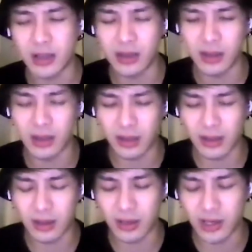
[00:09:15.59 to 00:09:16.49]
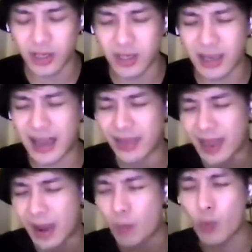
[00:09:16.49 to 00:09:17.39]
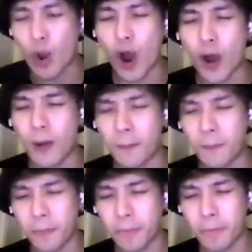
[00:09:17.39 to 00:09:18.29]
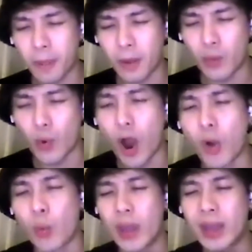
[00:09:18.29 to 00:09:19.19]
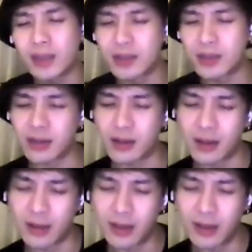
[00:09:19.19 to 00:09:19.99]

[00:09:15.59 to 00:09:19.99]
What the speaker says: that just to get that raw way to